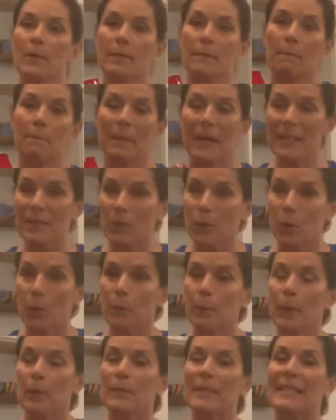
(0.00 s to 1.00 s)
muscle
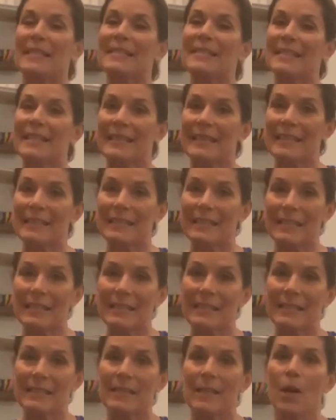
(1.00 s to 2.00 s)
protein
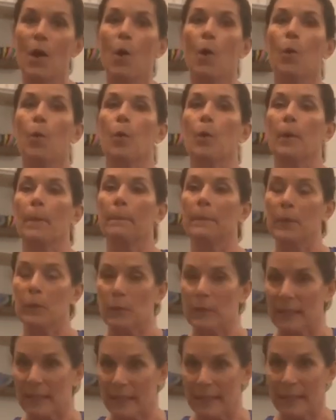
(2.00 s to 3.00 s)
synthesis or
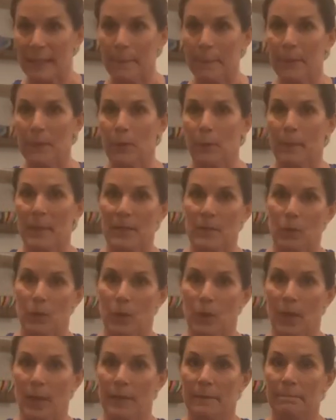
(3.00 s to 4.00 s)
building and keeping your muscle
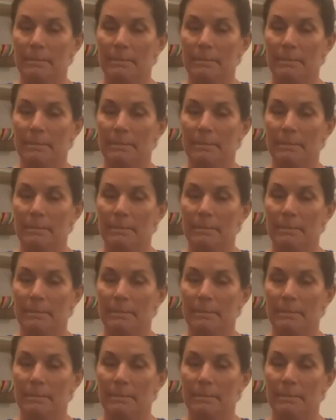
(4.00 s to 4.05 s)
on.